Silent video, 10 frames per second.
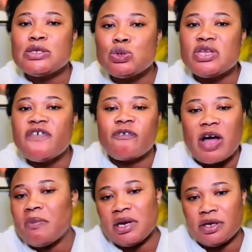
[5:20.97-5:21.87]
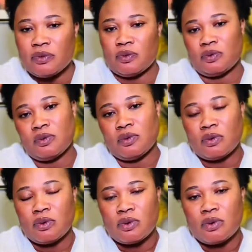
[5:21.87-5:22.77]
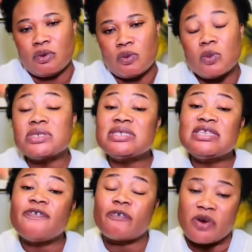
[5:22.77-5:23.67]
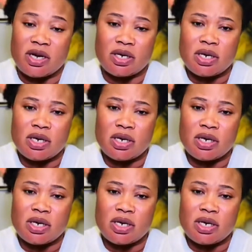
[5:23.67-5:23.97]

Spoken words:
to the family no was different.